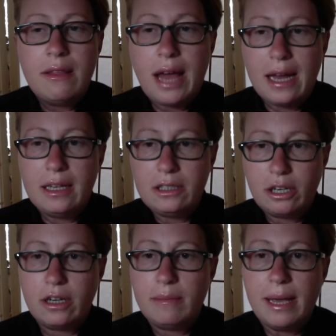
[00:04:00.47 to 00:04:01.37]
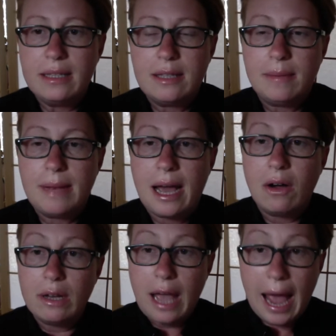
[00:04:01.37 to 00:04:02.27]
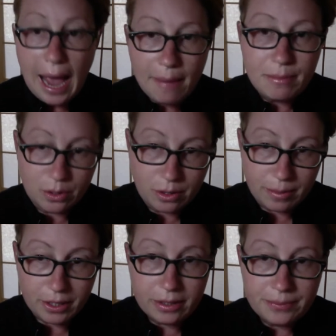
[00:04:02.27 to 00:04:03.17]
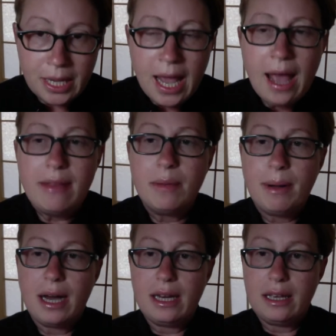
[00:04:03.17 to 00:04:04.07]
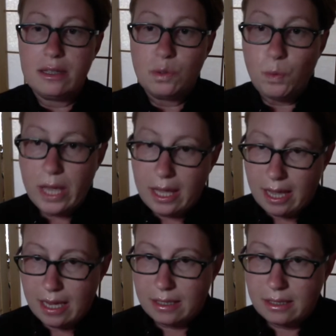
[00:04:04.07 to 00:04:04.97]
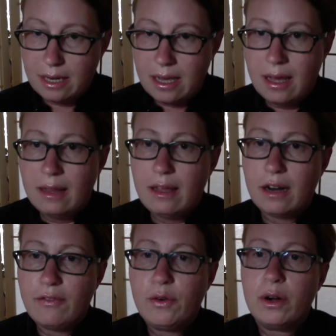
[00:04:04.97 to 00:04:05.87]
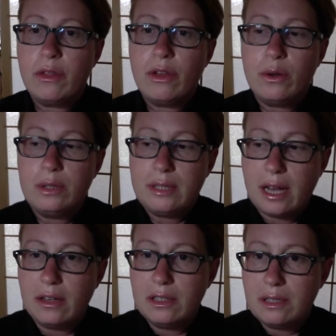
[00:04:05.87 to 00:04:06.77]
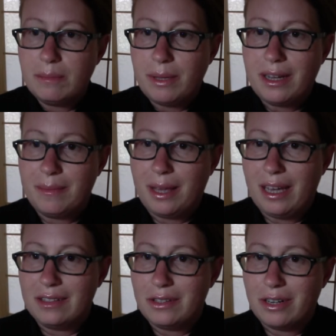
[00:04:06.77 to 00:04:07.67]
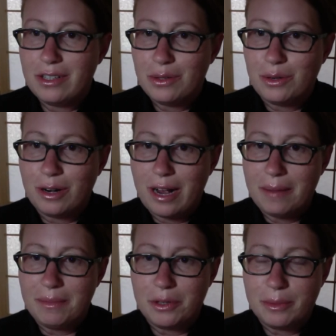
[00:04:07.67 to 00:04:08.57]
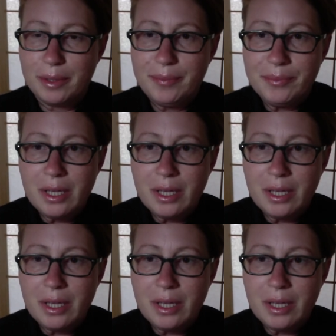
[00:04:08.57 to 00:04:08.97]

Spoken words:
that in turn makes them now abnormal and the body is weakened. Therefore, those cells become cancerous or abnormal.